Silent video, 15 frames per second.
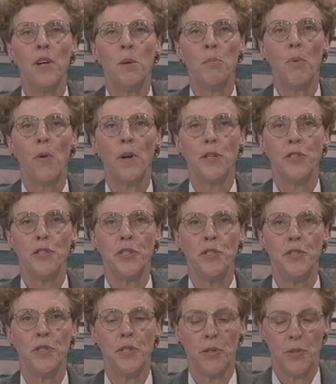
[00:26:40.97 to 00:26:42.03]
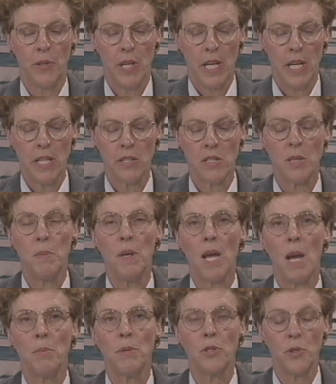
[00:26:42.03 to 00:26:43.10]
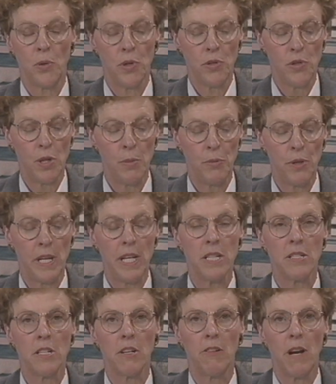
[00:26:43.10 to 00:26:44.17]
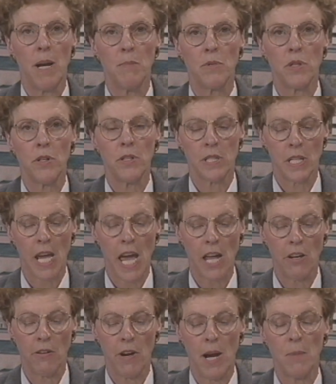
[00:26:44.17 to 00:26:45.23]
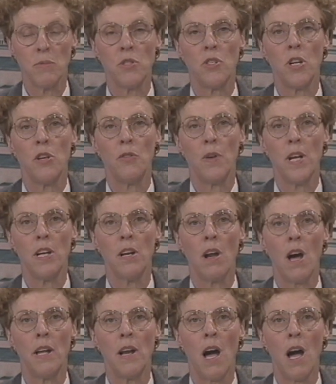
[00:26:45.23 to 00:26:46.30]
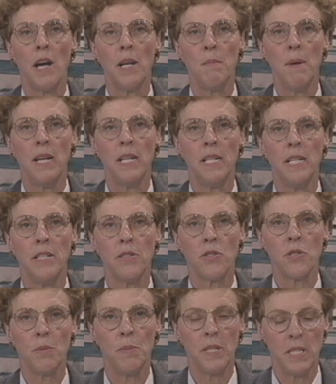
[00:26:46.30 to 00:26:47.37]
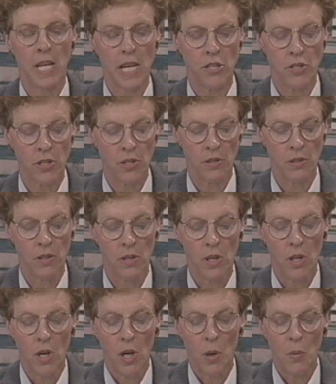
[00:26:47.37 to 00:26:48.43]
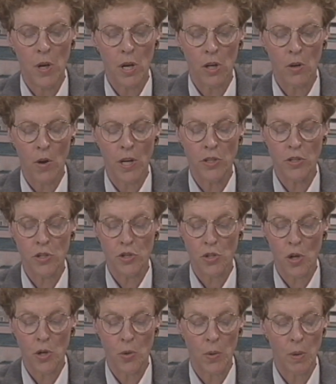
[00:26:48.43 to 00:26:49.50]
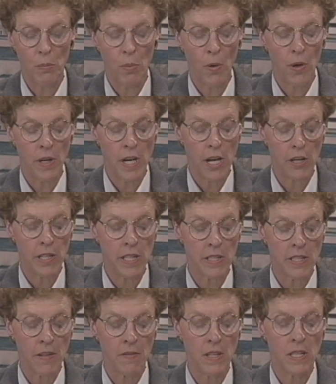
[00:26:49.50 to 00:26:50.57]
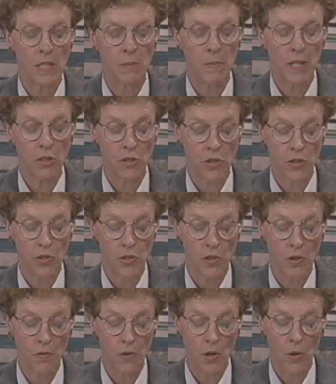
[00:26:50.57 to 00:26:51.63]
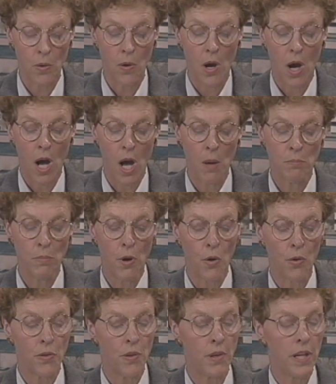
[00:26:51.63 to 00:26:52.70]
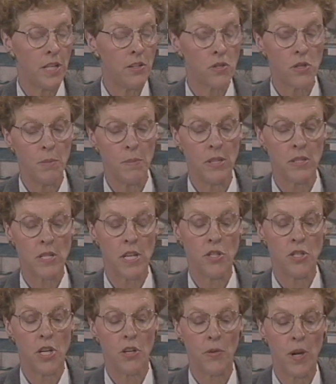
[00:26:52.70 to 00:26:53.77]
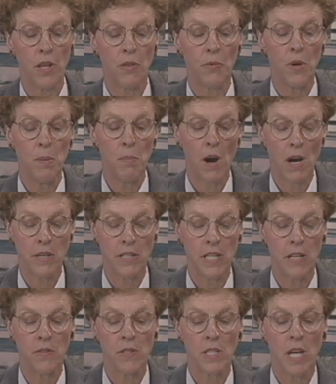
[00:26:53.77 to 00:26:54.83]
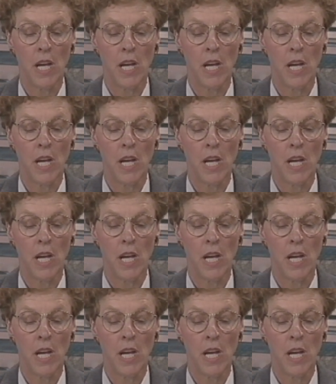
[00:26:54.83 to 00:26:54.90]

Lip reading: important to-do is to be able to interpret histograms or scattergrams generated on automated instrumentation. We are going to show you important areas of these pictures to view on both instruments that generate 3-part diffs